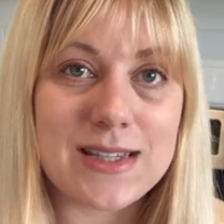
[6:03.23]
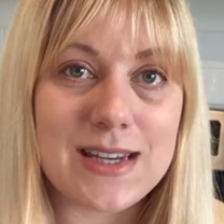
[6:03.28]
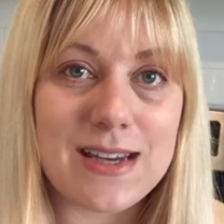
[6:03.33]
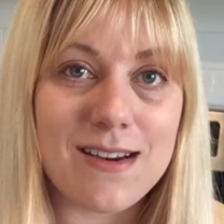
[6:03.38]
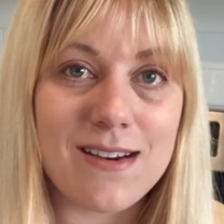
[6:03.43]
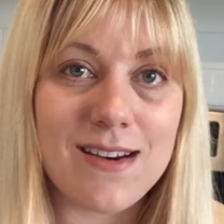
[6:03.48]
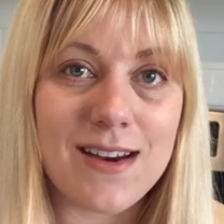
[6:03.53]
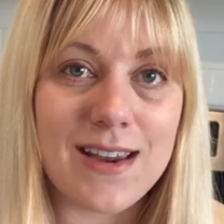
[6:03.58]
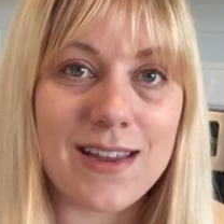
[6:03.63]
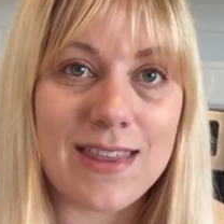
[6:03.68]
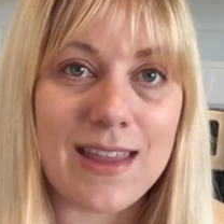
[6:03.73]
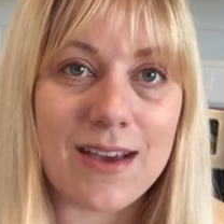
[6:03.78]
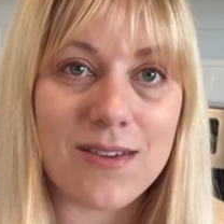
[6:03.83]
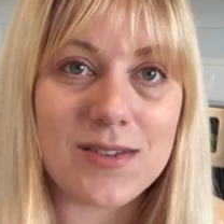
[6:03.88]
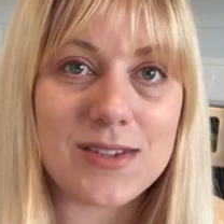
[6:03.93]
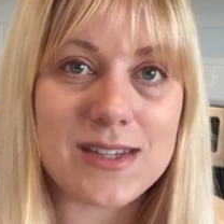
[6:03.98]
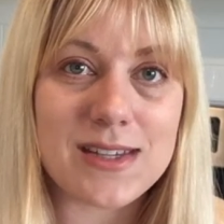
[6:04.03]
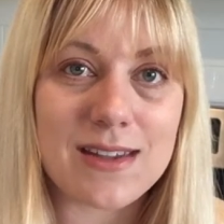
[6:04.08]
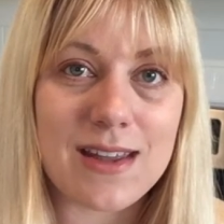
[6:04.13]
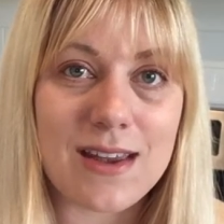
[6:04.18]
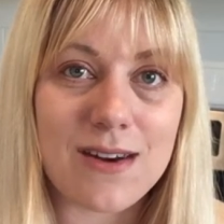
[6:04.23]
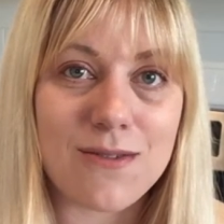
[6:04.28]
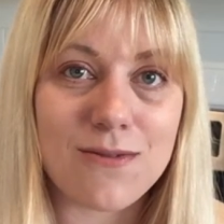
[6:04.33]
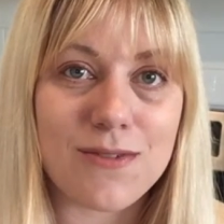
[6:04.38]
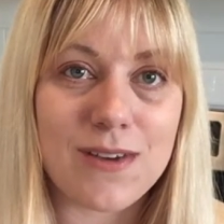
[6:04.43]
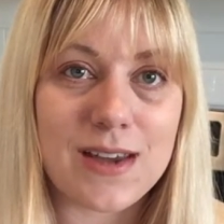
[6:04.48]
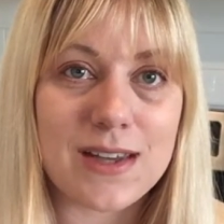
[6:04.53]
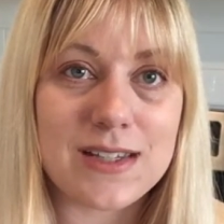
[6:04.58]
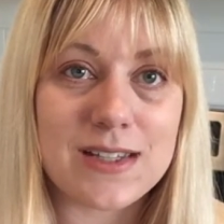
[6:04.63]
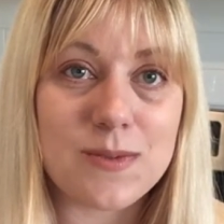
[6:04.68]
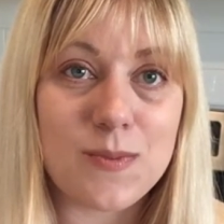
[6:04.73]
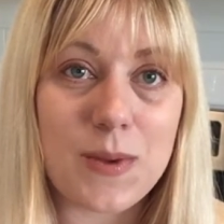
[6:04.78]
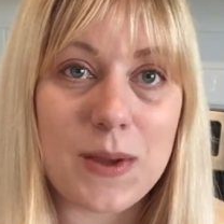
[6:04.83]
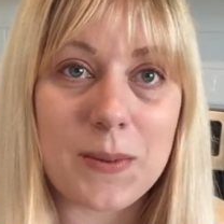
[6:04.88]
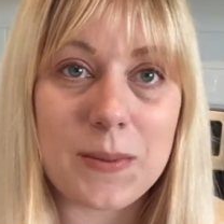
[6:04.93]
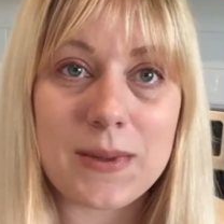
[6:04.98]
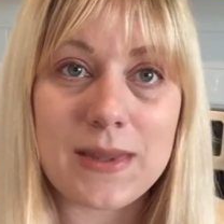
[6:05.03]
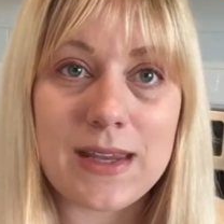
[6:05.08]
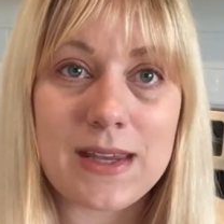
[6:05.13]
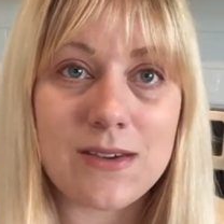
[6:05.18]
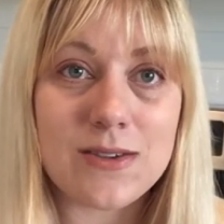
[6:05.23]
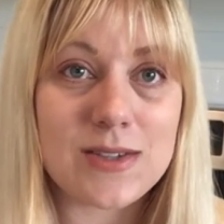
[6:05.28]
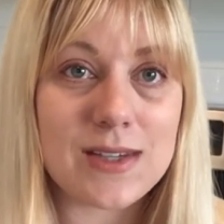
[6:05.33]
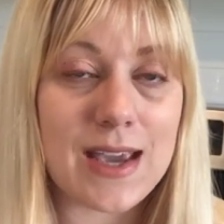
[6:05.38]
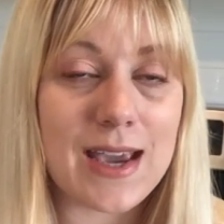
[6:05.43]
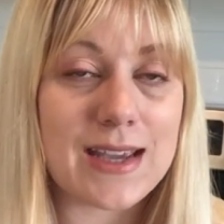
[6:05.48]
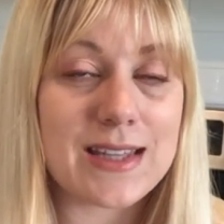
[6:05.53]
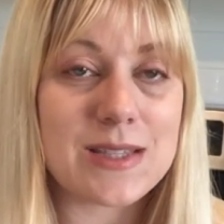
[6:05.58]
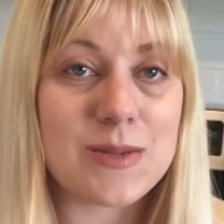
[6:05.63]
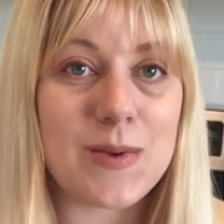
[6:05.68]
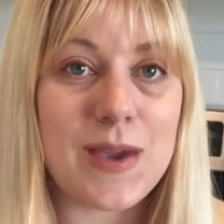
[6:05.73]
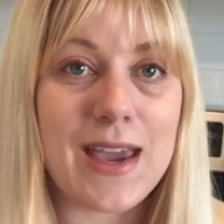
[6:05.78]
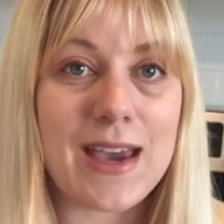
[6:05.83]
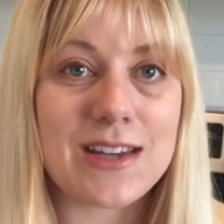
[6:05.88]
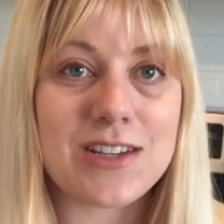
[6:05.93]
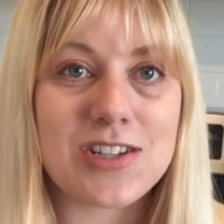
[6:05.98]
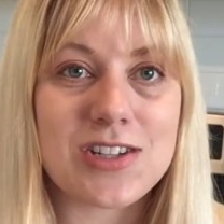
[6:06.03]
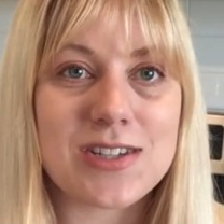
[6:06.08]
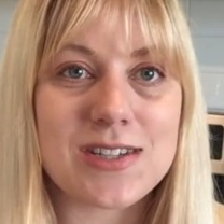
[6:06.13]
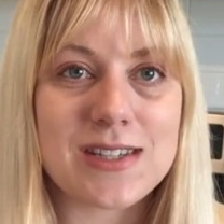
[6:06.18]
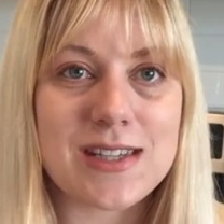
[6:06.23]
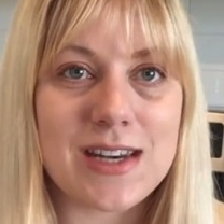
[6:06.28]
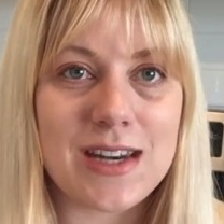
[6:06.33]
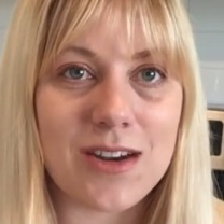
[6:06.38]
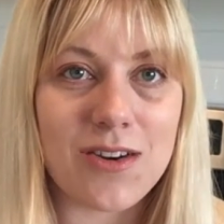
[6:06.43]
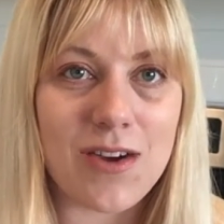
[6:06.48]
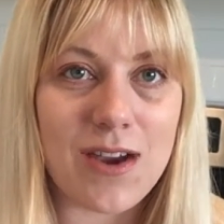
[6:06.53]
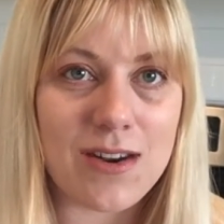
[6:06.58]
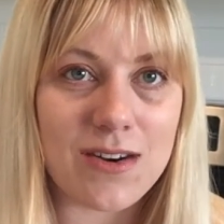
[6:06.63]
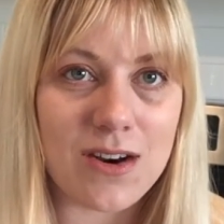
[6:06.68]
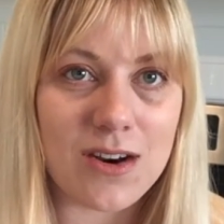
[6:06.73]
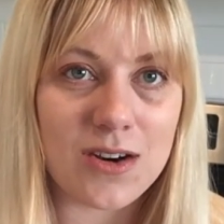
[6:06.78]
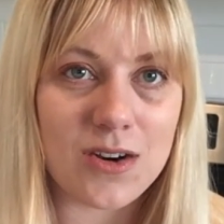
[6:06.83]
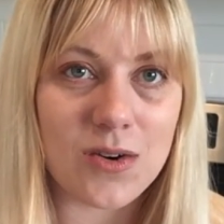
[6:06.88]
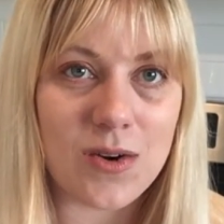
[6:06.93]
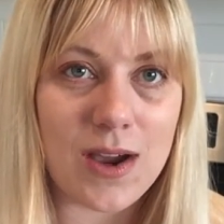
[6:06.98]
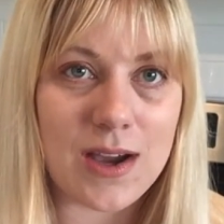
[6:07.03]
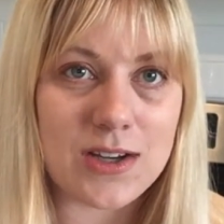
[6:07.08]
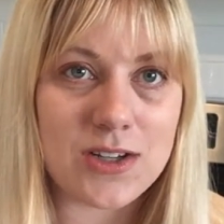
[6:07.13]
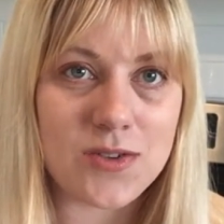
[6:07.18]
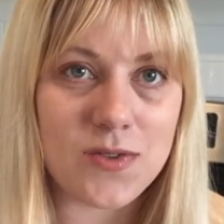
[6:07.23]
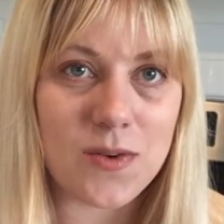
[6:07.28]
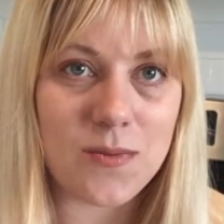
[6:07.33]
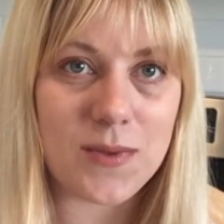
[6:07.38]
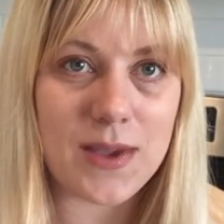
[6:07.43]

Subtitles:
here, and that was a lot of fun to be able to use kites we had just sitting around our garage from